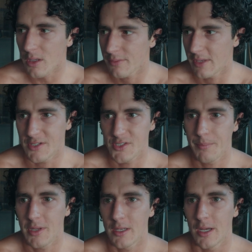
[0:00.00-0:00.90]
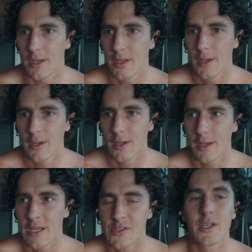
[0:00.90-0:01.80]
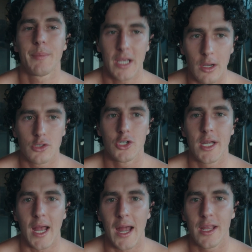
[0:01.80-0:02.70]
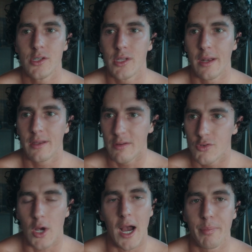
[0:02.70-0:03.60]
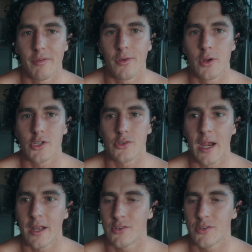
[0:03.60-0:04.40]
that's something that is something else you can add in that gives you hyper focus, right?